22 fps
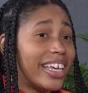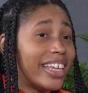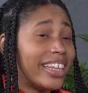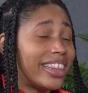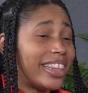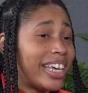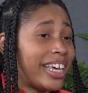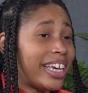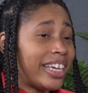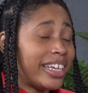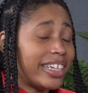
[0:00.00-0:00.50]

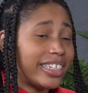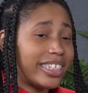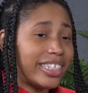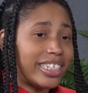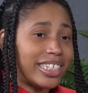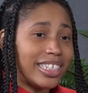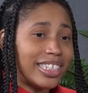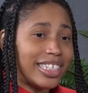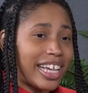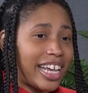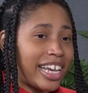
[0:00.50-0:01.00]
things
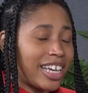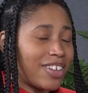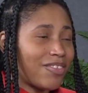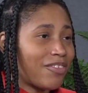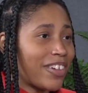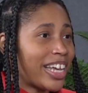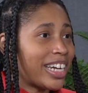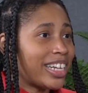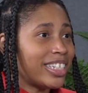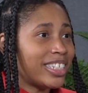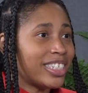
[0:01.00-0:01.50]
to take
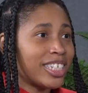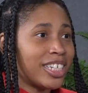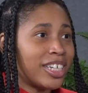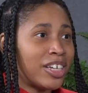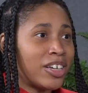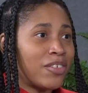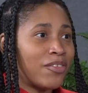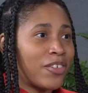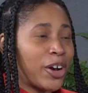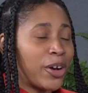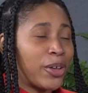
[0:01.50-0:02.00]
advantage
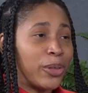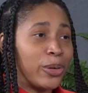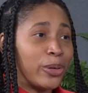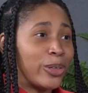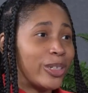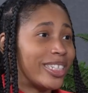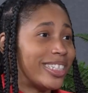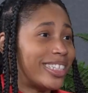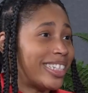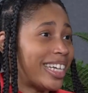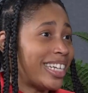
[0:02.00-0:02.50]
of are
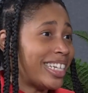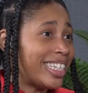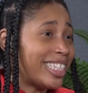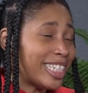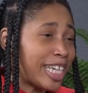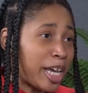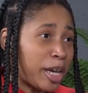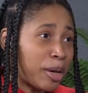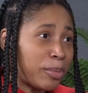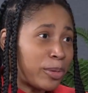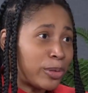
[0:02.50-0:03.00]
those study
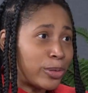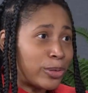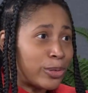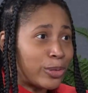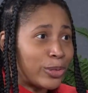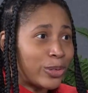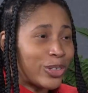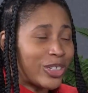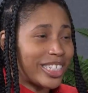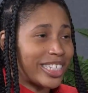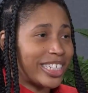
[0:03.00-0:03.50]

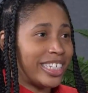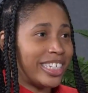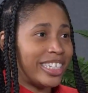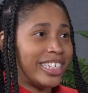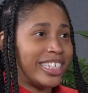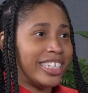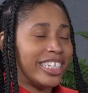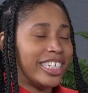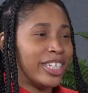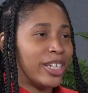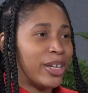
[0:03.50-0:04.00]
tables
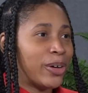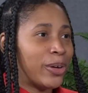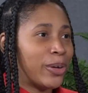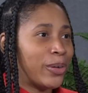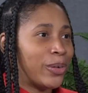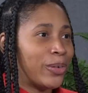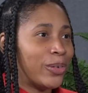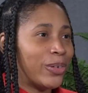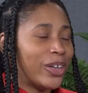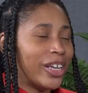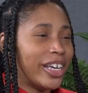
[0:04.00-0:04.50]
and, you
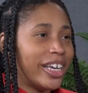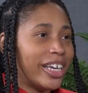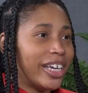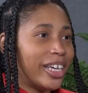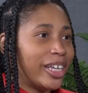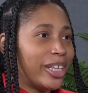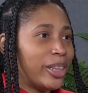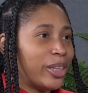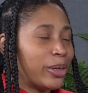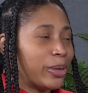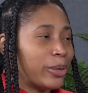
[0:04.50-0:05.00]
know,
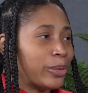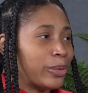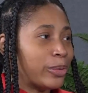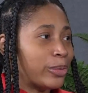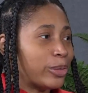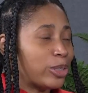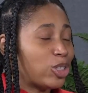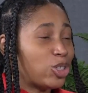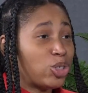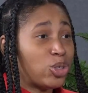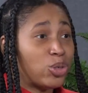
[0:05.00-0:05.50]

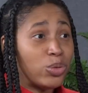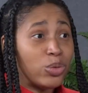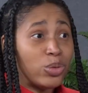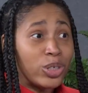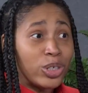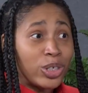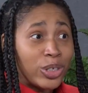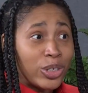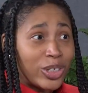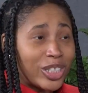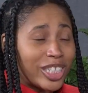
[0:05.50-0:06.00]
those
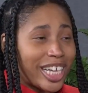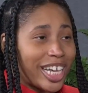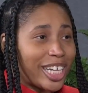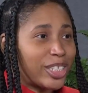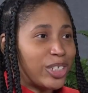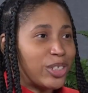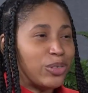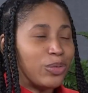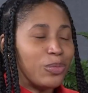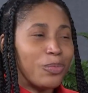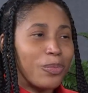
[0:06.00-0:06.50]
tutors
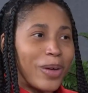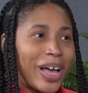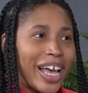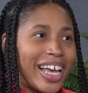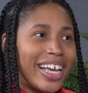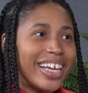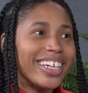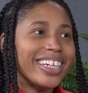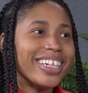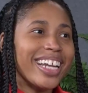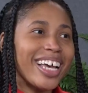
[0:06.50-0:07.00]
that you
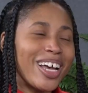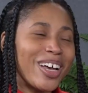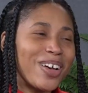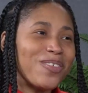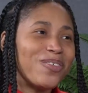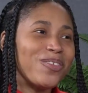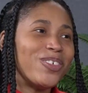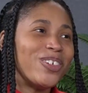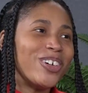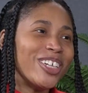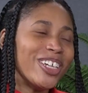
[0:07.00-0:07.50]
might not
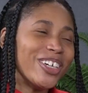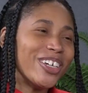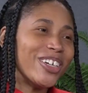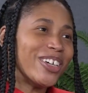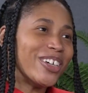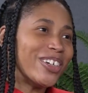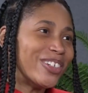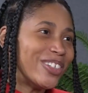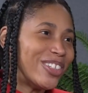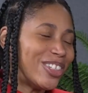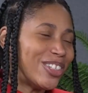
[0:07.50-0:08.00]
want to
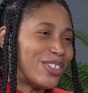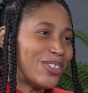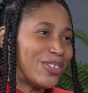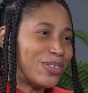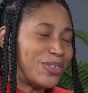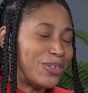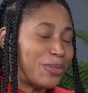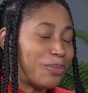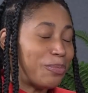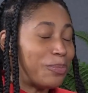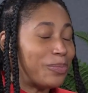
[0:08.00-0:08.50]
go
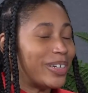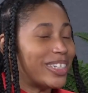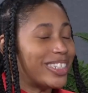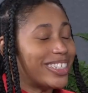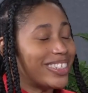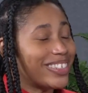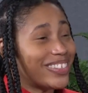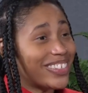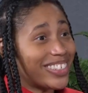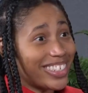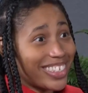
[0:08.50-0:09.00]
to, but
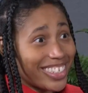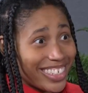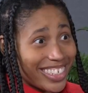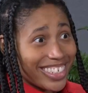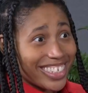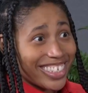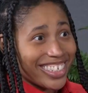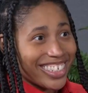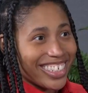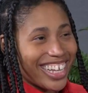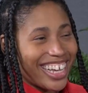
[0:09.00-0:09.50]
you
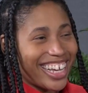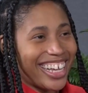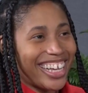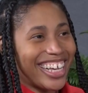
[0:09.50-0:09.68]
should